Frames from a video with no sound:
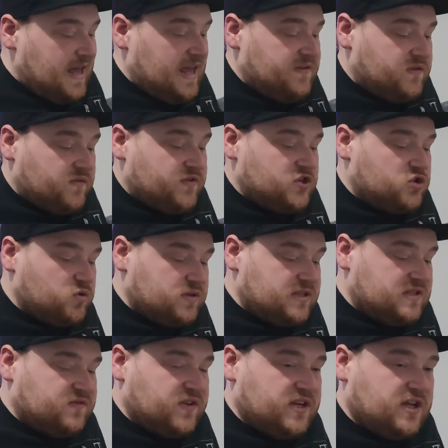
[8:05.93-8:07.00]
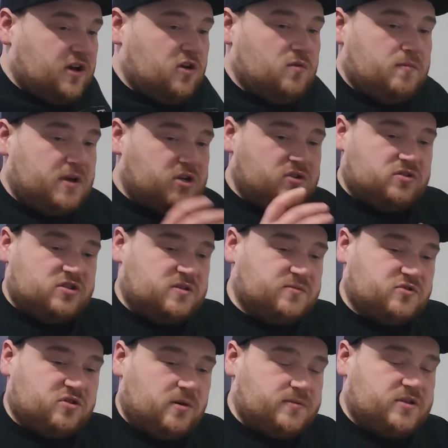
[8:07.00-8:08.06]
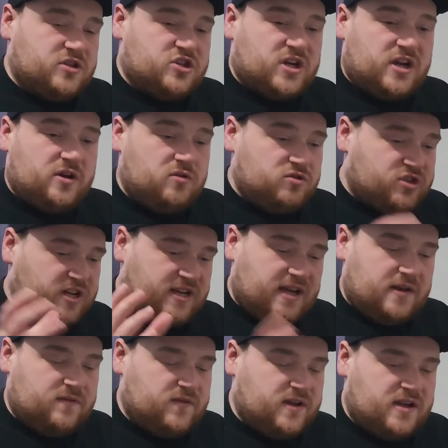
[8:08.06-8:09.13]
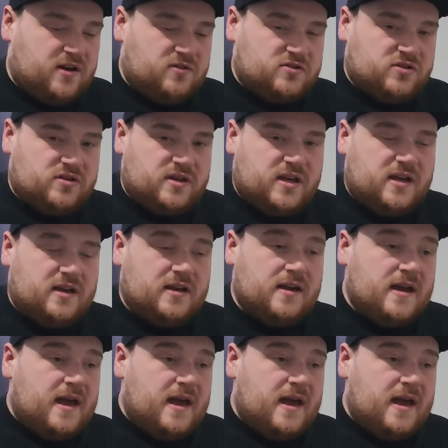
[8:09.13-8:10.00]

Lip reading: If you've enjoyed this video, make sure to subscribe to the channel, check out everything else on here,